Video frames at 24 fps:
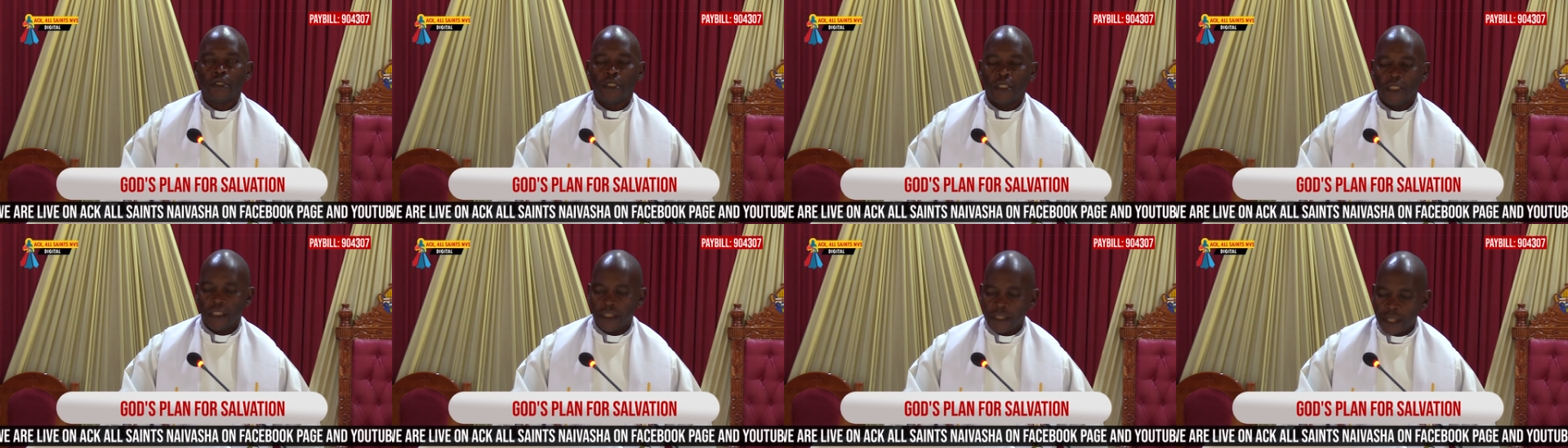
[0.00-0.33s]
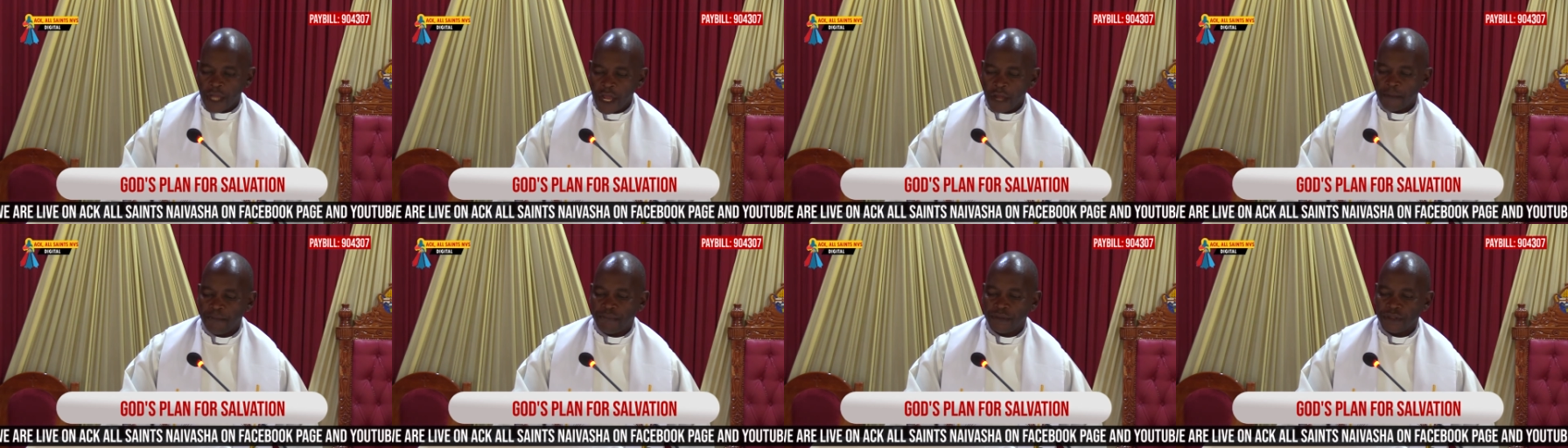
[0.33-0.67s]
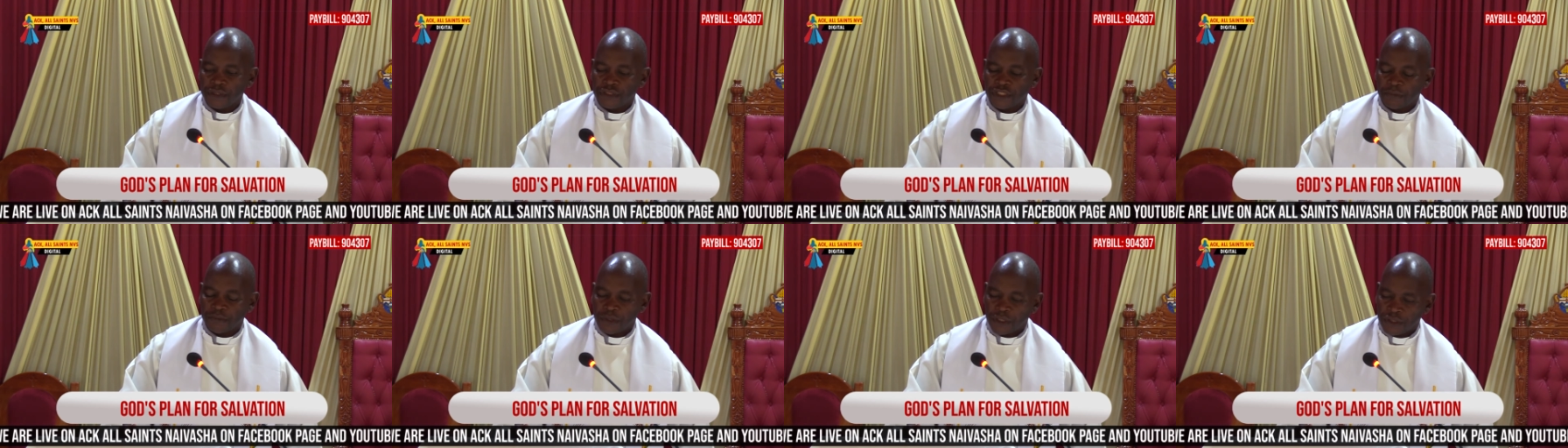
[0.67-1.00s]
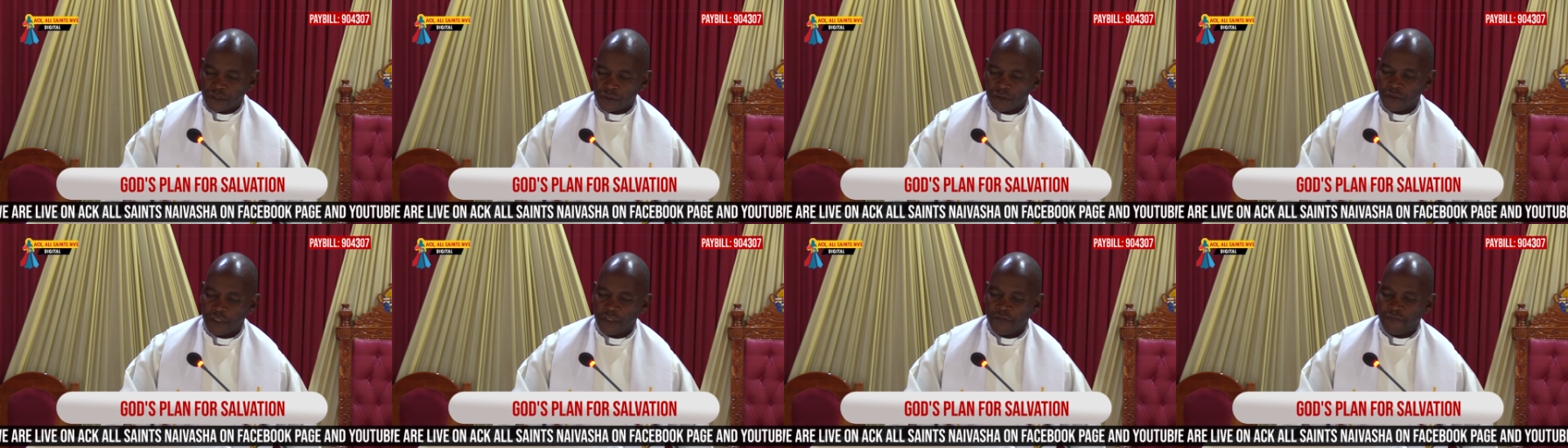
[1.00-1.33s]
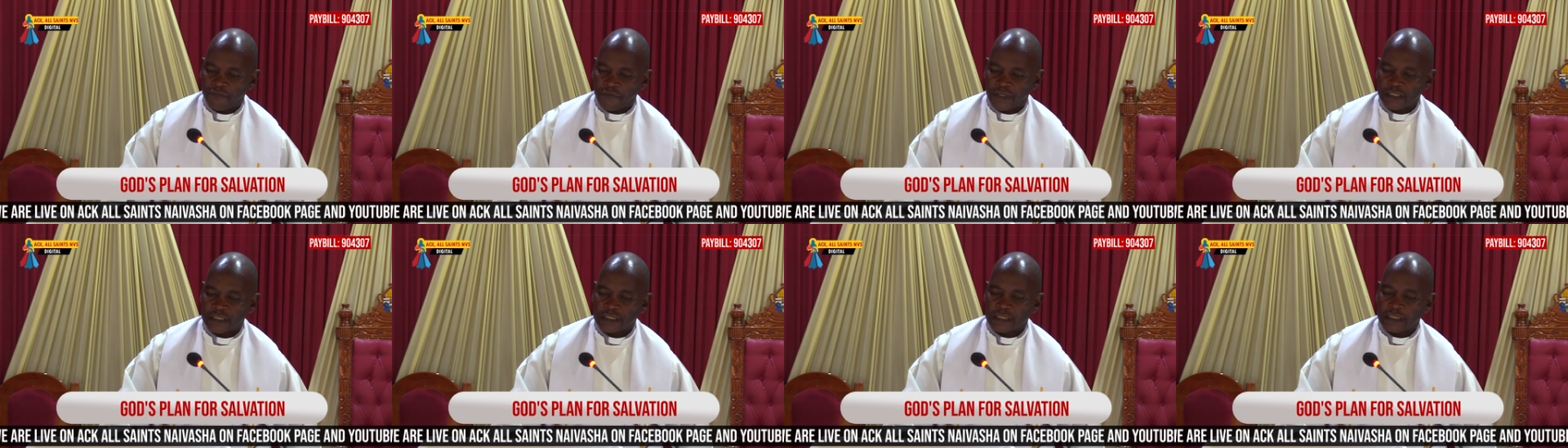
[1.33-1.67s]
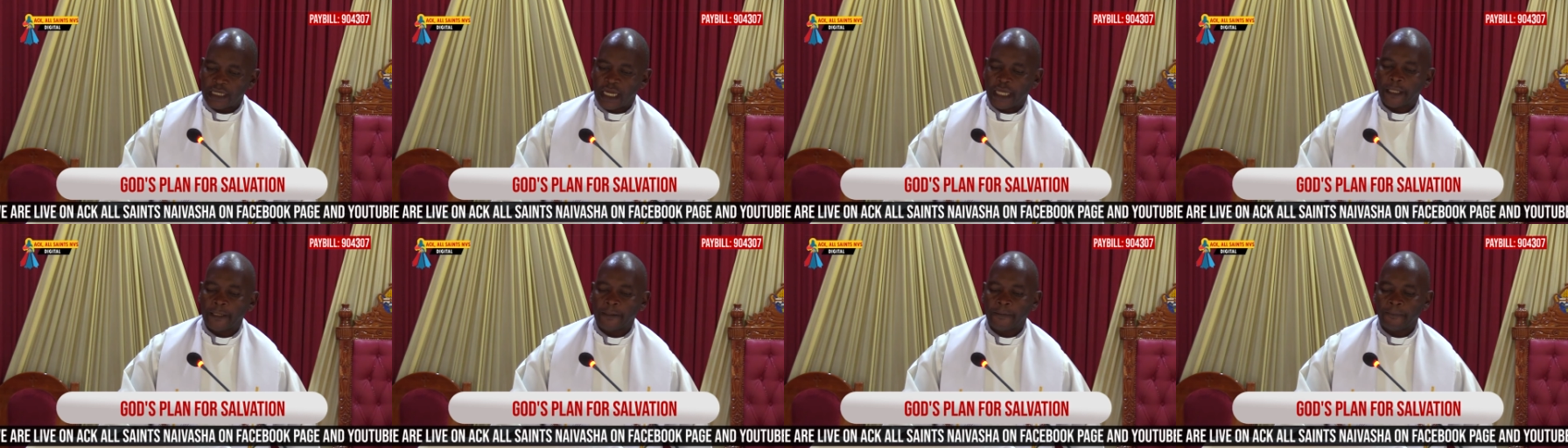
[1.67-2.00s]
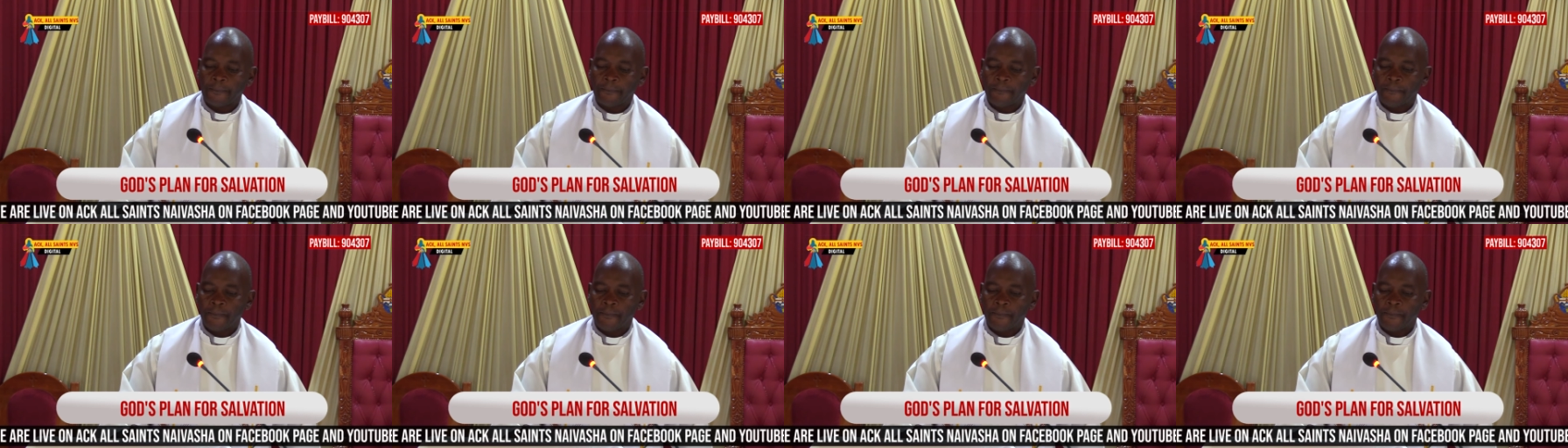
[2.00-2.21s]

in Hebrews chapter 2 and verse 9,